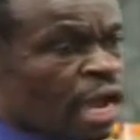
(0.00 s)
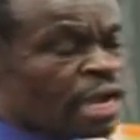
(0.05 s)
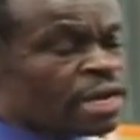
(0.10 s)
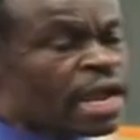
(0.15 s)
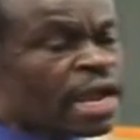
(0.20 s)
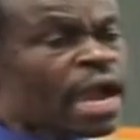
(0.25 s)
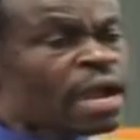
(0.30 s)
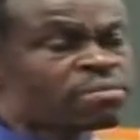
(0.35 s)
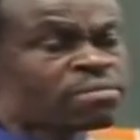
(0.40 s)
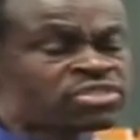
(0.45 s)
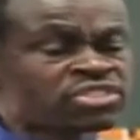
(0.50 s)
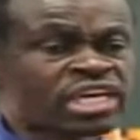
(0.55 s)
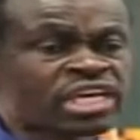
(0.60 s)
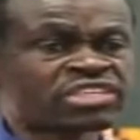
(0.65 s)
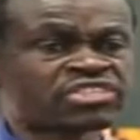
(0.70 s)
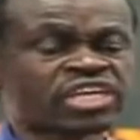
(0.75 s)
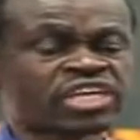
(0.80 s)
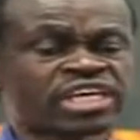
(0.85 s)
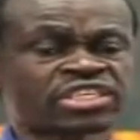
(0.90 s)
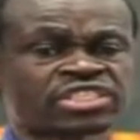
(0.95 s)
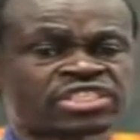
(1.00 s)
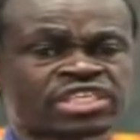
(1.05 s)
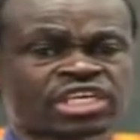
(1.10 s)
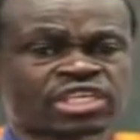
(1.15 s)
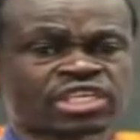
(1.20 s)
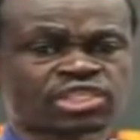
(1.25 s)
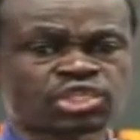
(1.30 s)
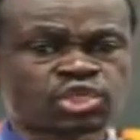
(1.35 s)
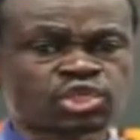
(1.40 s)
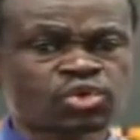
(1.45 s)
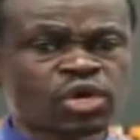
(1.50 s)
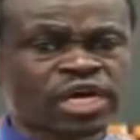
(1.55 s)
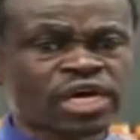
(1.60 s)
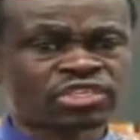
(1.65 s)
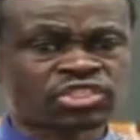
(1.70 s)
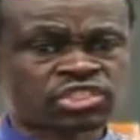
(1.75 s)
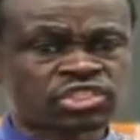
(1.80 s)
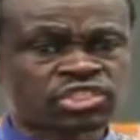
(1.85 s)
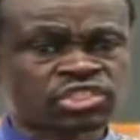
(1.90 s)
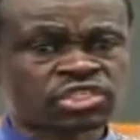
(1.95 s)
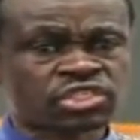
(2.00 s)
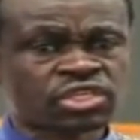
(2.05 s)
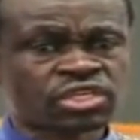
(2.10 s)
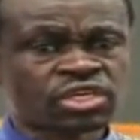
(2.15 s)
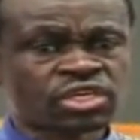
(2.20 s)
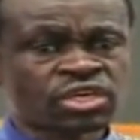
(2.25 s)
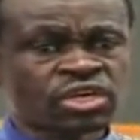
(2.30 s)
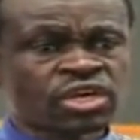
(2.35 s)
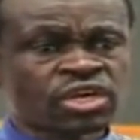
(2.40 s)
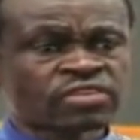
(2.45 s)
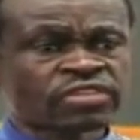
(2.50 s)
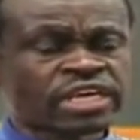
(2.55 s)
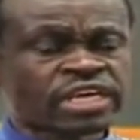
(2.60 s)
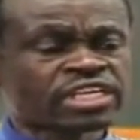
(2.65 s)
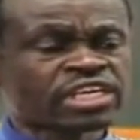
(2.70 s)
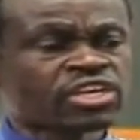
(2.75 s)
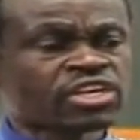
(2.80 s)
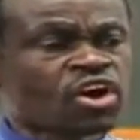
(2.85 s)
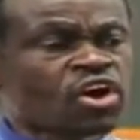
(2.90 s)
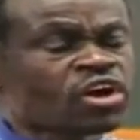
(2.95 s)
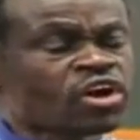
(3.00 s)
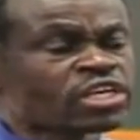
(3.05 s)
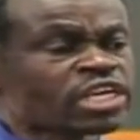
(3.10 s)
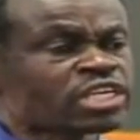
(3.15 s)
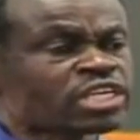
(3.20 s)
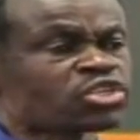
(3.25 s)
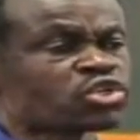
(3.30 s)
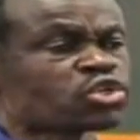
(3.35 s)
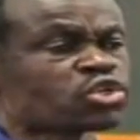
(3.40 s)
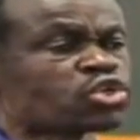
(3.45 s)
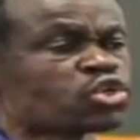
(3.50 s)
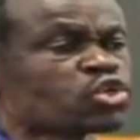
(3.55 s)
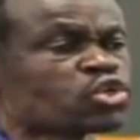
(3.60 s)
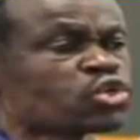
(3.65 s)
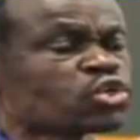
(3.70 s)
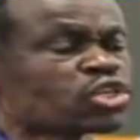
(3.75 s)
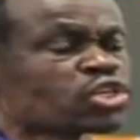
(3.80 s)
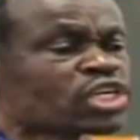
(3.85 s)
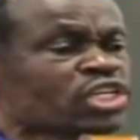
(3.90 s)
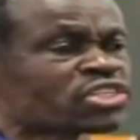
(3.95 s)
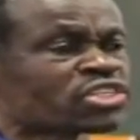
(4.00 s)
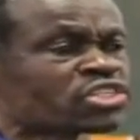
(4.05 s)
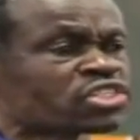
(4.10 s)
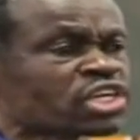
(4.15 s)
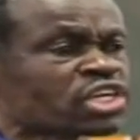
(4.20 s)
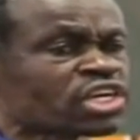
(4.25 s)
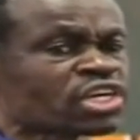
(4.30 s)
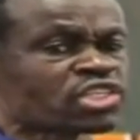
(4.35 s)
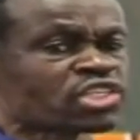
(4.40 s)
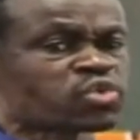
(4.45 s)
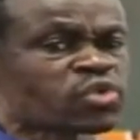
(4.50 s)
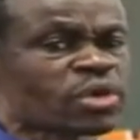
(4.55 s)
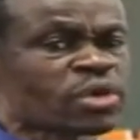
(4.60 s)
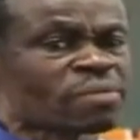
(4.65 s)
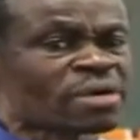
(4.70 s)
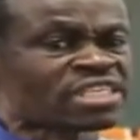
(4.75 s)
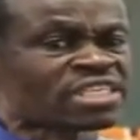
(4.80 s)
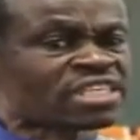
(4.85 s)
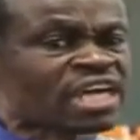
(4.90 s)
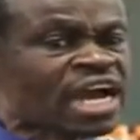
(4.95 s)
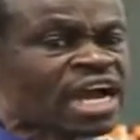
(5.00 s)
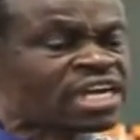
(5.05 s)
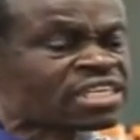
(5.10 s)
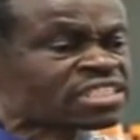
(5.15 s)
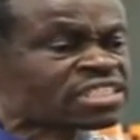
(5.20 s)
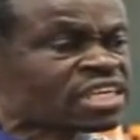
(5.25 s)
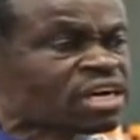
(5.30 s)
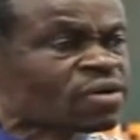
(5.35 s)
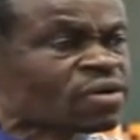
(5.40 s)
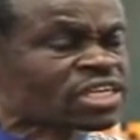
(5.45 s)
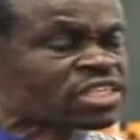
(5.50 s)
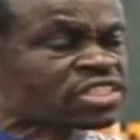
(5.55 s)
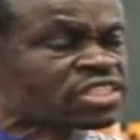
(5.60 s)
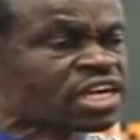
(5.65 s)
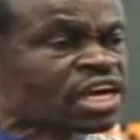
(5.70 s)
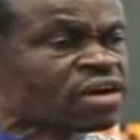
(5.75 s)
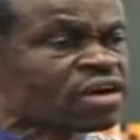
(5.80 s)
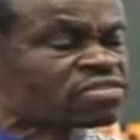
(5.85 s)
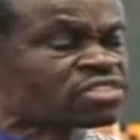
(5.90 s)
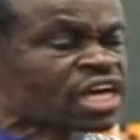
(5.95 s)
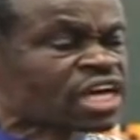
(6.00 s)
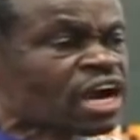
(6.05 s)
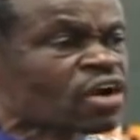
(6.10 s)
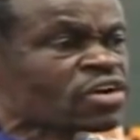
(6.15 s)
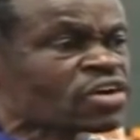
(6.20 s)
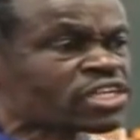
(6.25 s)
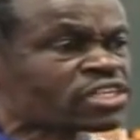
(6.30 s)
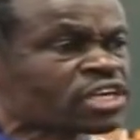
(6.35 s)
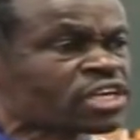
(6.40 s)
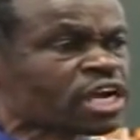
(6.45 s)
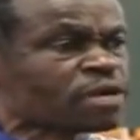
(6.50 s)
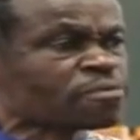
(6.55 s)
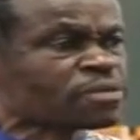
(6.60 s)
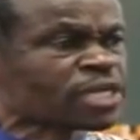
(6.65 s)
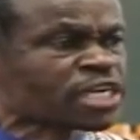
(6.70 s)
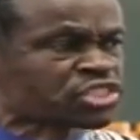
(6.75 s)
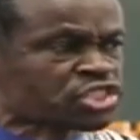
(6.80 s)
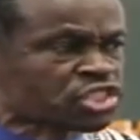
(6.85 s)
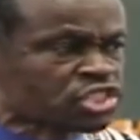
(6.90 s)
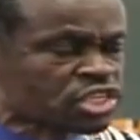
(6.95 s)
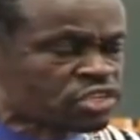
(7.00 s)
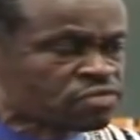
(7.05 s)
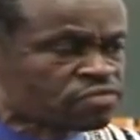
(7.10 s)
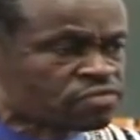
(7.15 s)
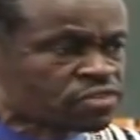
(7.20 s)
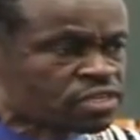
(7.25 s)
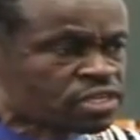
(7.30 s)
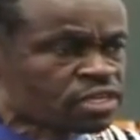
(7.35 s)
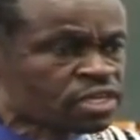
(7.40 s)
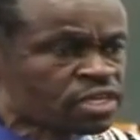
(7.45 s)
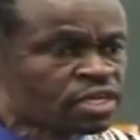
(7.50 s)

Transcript: And I'm suggesting to us that in order to do these things, we must ask ourselves how it can be achieved.